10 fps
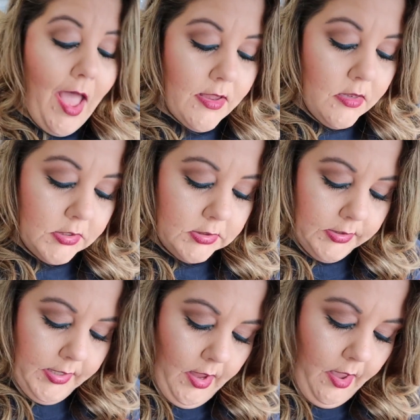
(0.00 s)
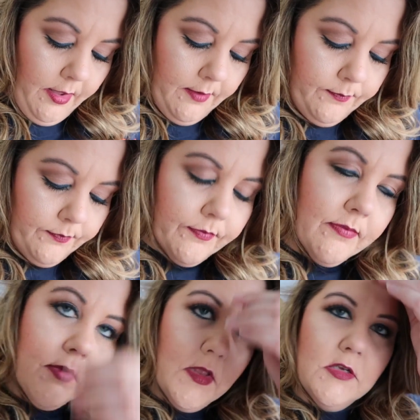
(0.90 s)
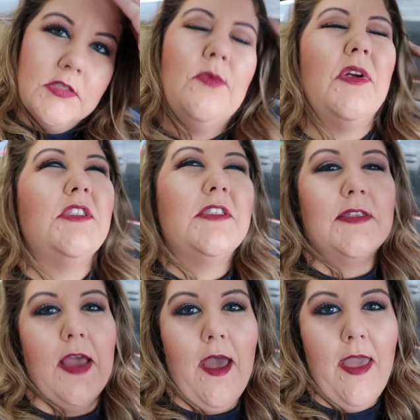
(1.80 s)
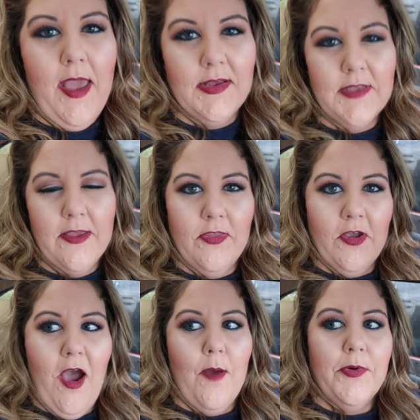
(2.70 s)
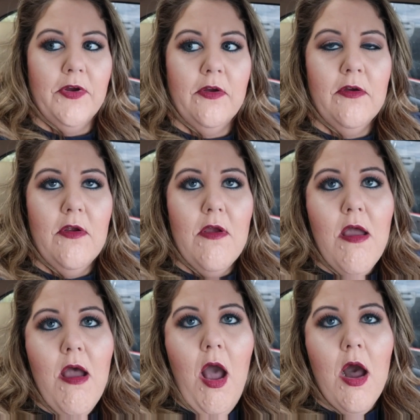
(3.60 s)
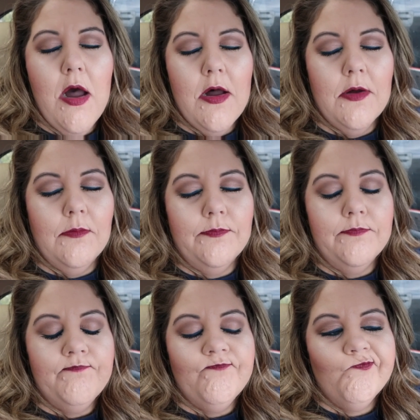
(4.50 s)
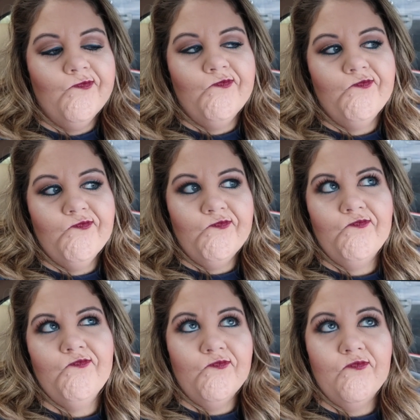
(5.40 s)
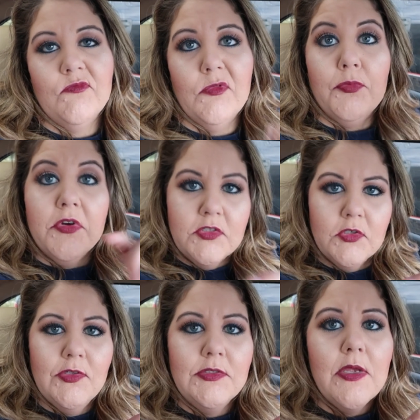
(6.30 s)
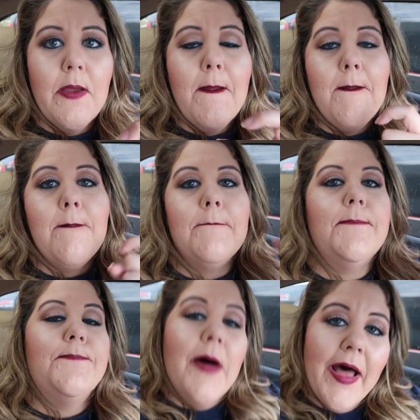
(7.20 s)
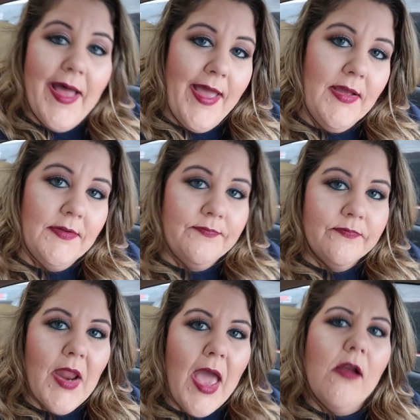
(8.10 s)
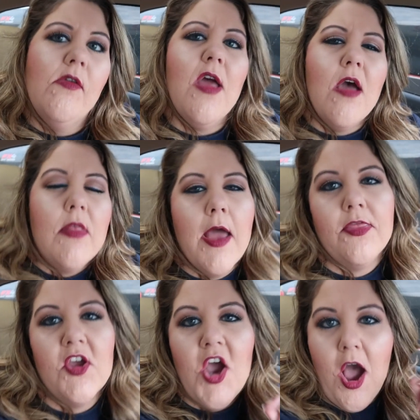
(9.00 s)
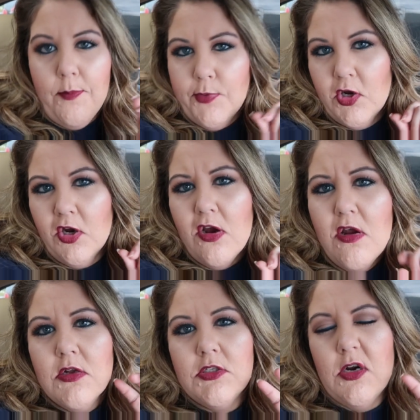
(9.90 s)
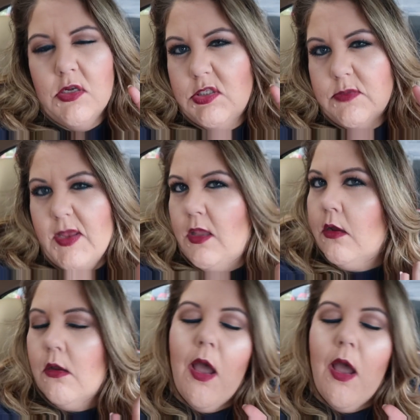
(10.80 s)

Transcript: I usually um use a brush. It's got, it has like the copper um bristles, but I don't know, like the copper started smelling